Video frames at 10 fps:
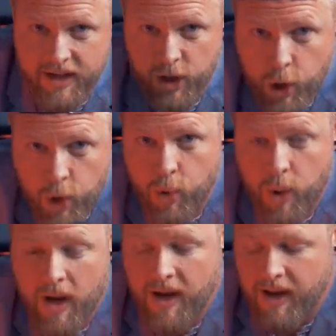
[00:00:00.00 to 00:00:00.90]
In lieu
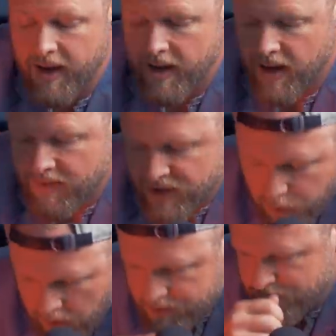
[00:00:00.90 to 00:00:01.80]
of a
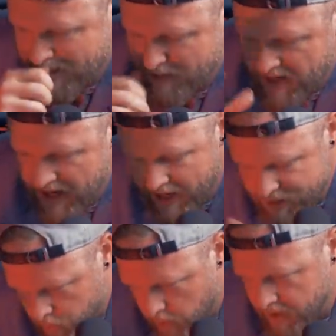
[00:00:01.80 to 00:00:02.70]
sponsorship today, I
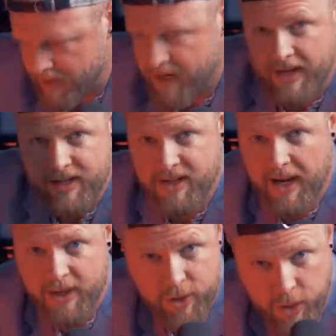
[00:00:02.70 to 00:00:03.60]
just wanted to take a
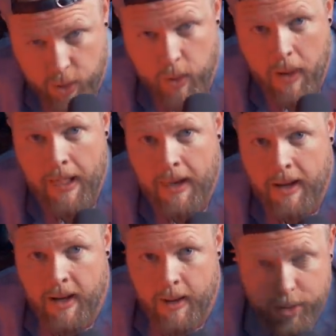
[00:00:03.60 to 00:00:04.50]
second to
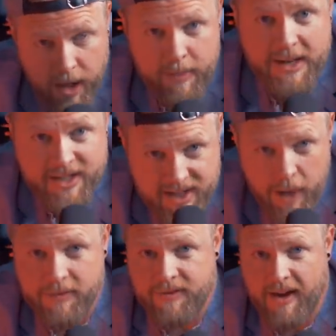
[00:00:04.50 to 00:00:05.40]
plug
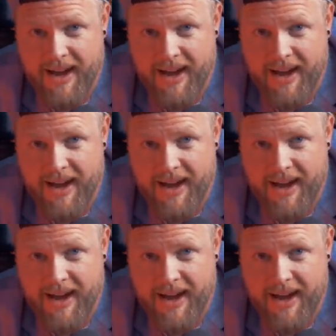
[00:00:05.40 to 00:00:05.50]
myself.